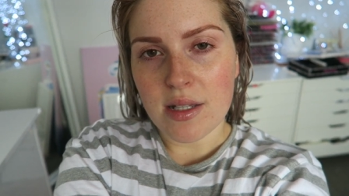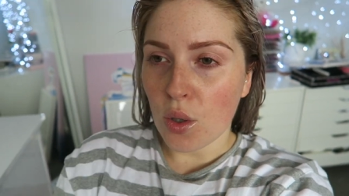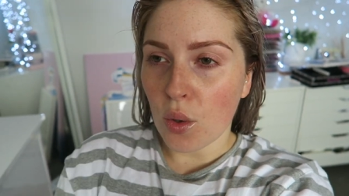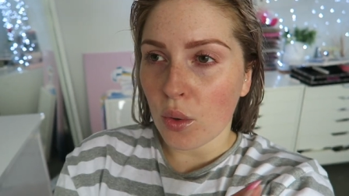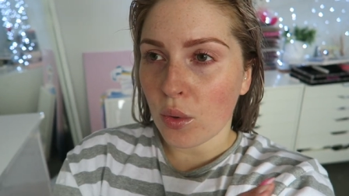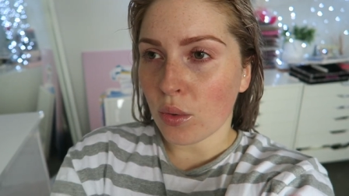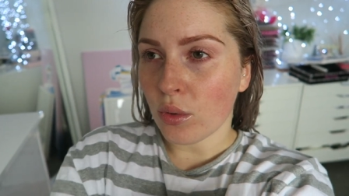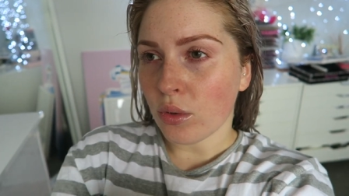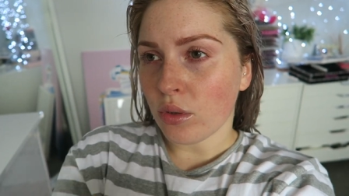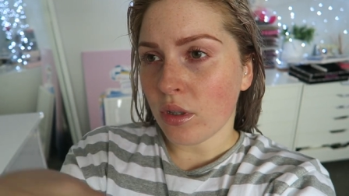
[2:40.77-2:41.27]

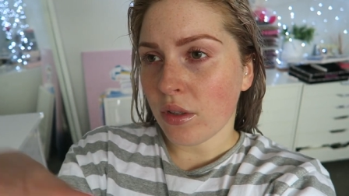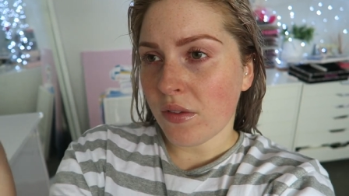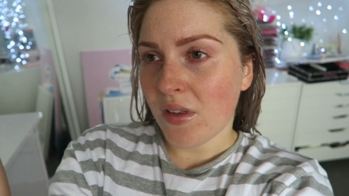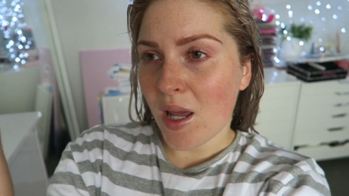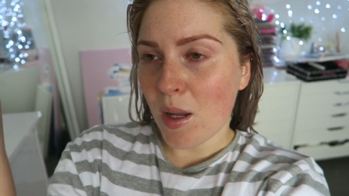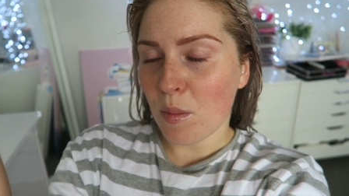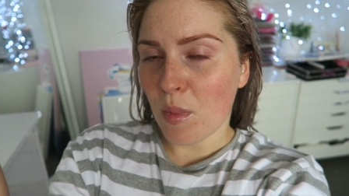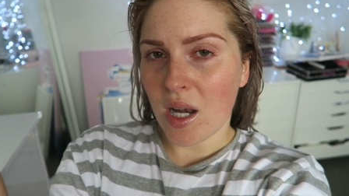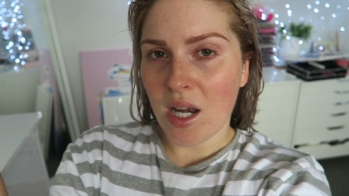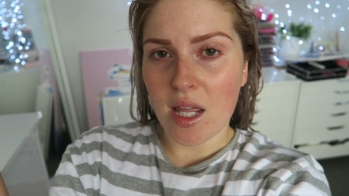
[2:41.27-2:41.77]
So all of
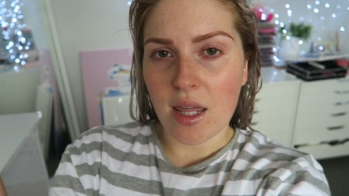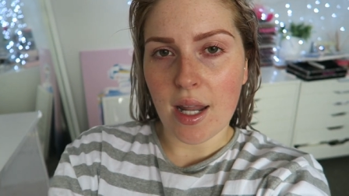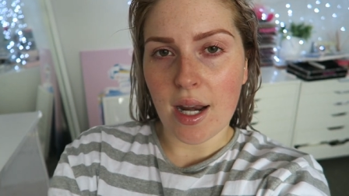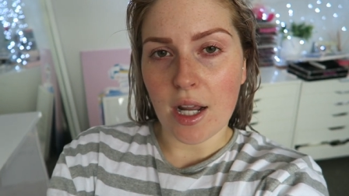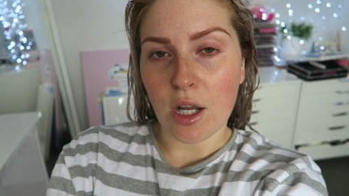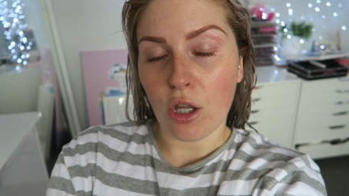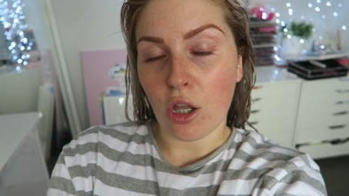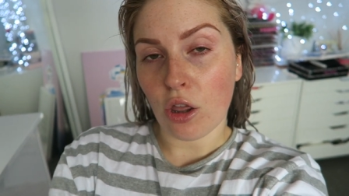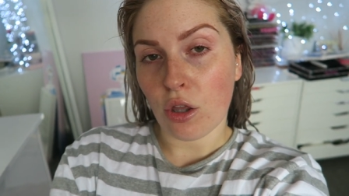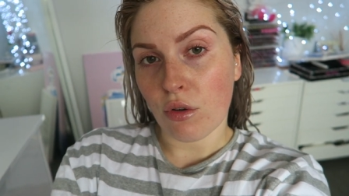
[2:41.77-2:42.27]
that money that
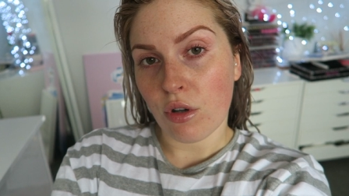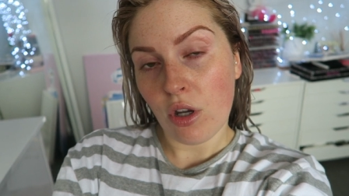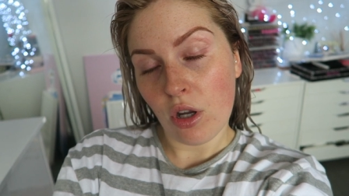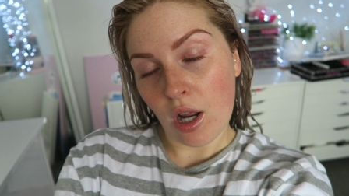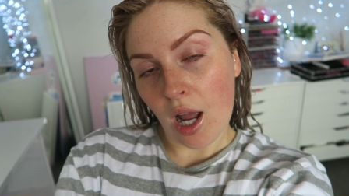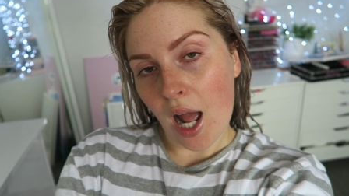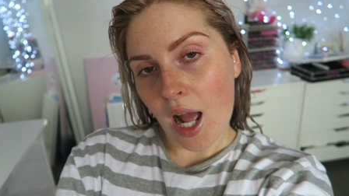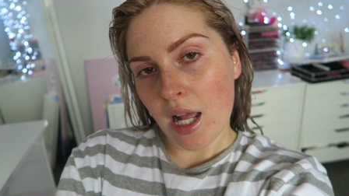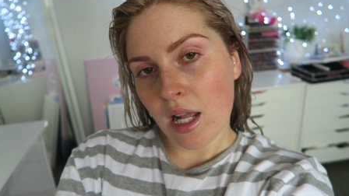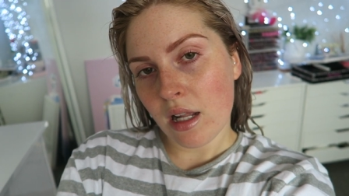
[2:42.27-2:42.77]
I earned through you
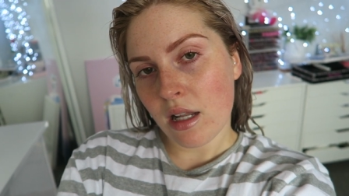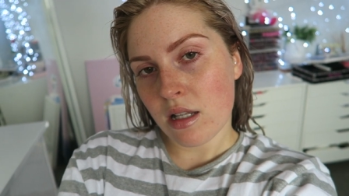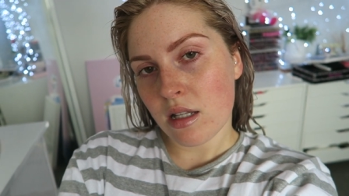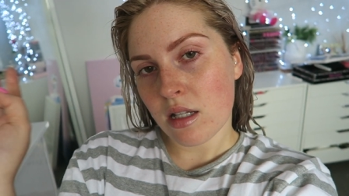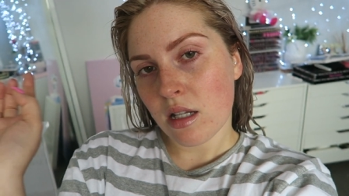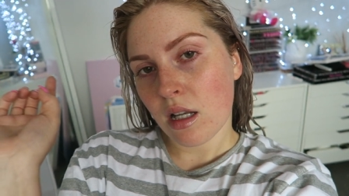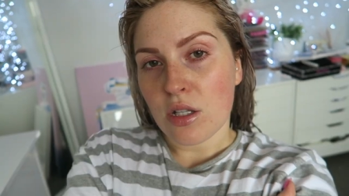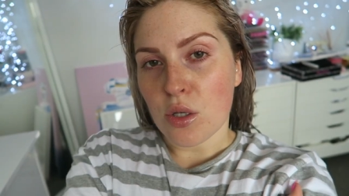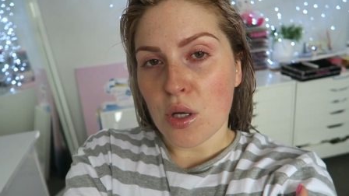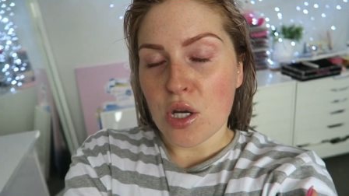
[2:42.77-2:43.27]
guys
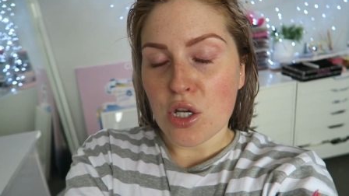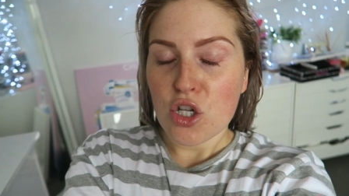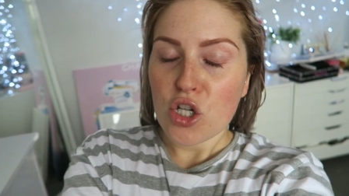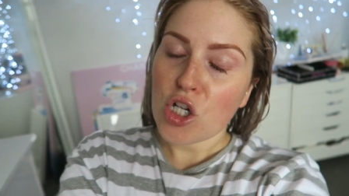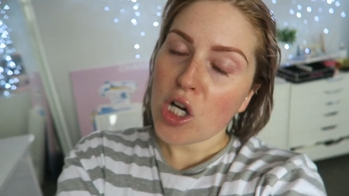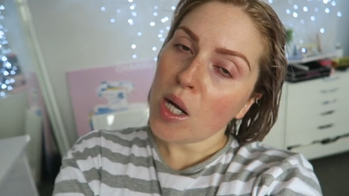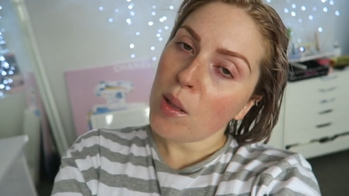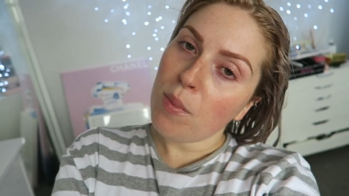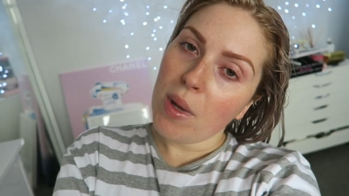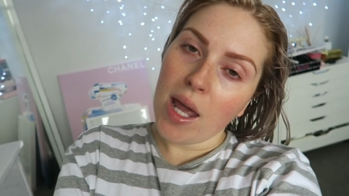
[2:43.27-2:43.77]
is going
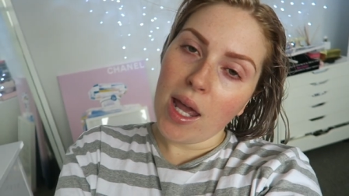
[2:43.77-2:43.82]
straight